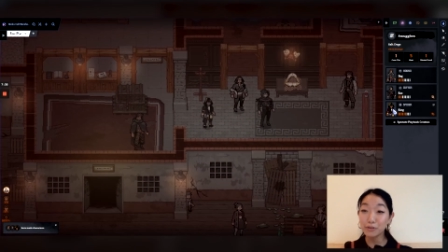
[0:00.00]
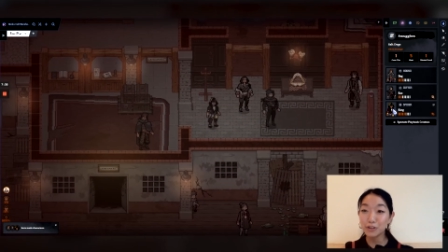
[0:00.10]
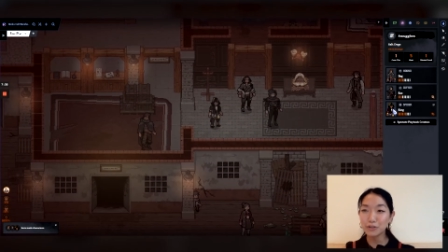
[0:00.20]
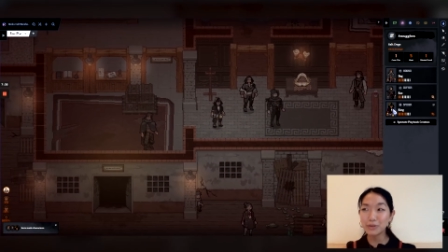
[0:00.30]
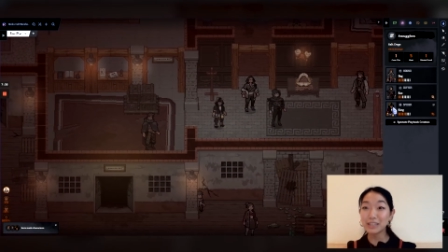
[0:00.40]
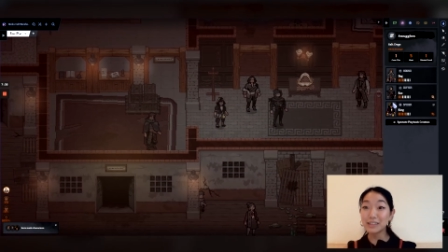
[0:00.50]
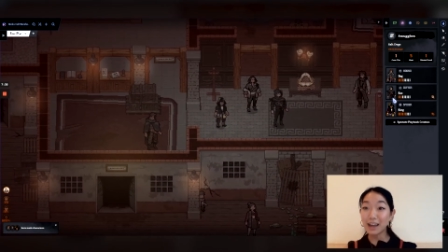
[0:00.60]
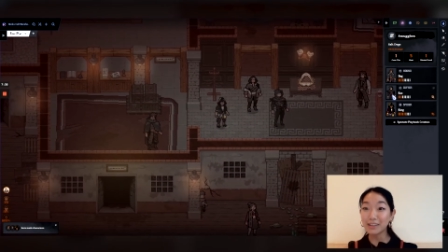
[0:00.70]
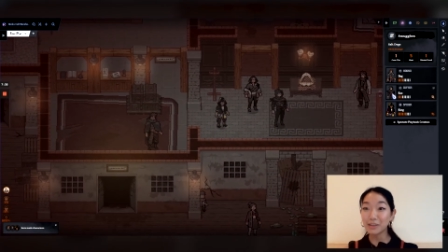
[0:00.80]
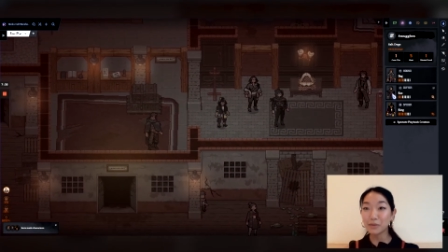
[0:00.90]
to
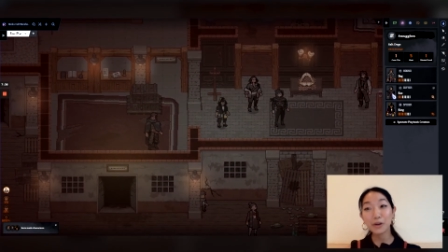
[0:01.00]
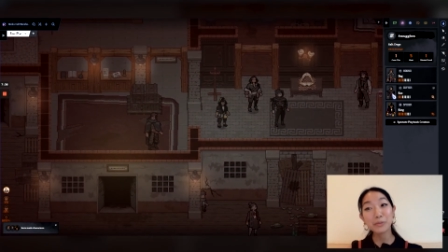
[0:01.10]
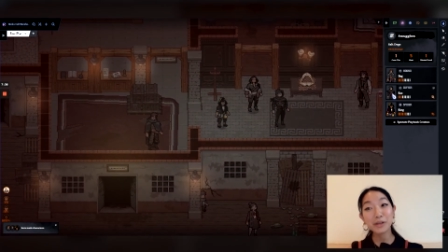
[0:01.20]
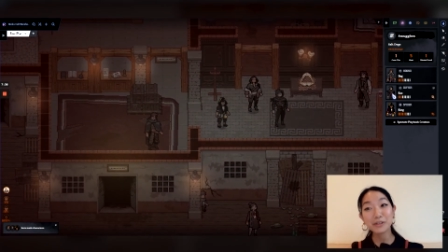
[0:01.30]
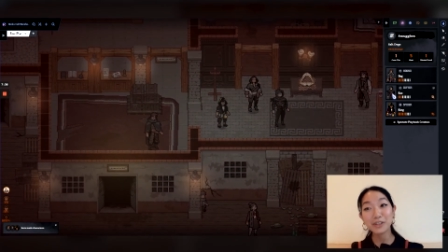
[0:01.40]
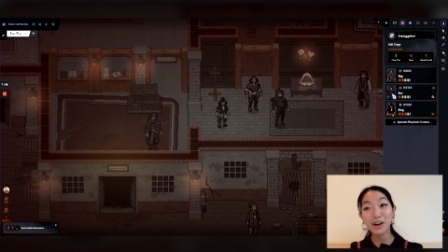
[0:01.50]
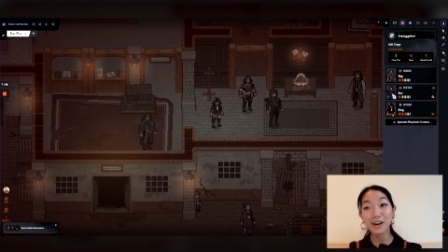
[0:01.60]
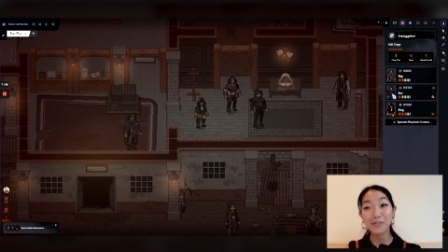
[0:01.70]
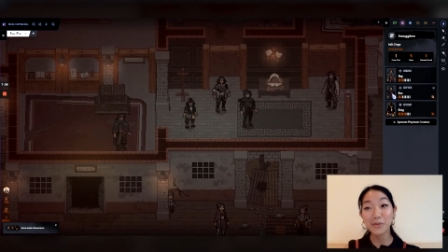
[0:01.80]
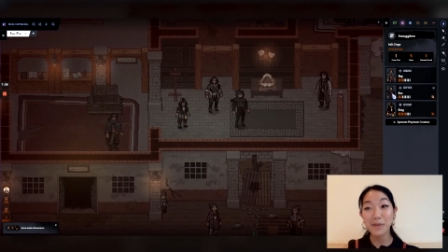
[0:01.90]
exactly where your players are
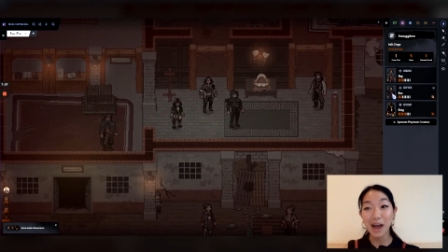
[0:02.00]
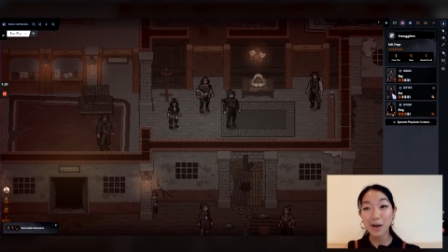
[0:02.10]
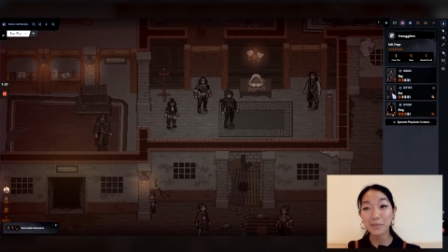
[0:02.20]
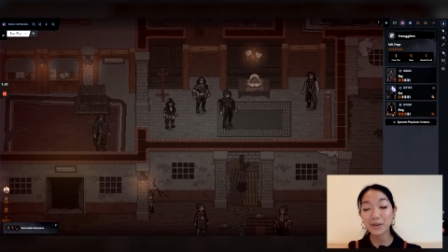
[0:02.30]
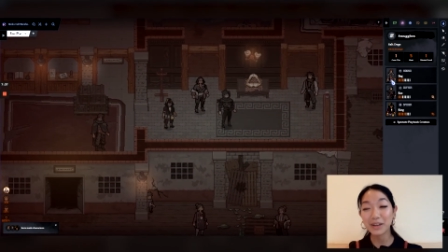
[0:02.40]
on the map